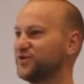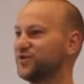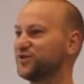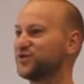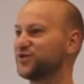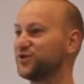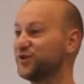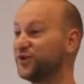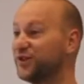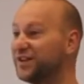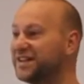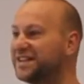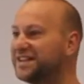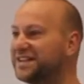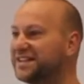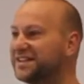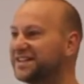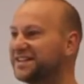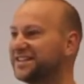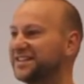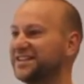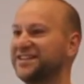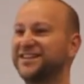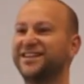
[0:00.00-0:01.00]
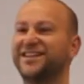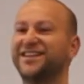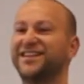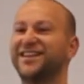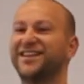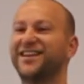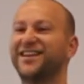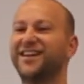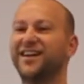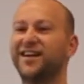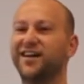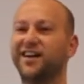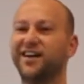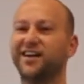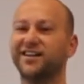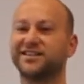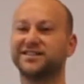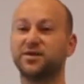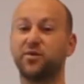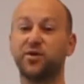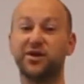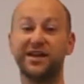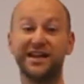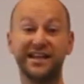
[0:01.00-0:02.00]
your toy, uh,
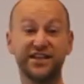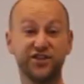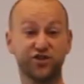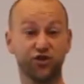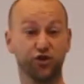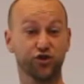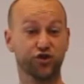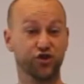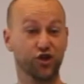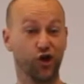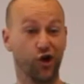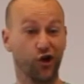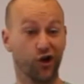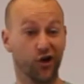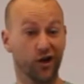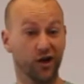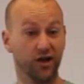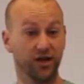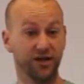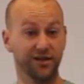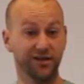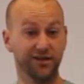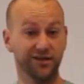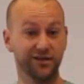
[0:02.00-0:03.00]
someone eats your chocolate,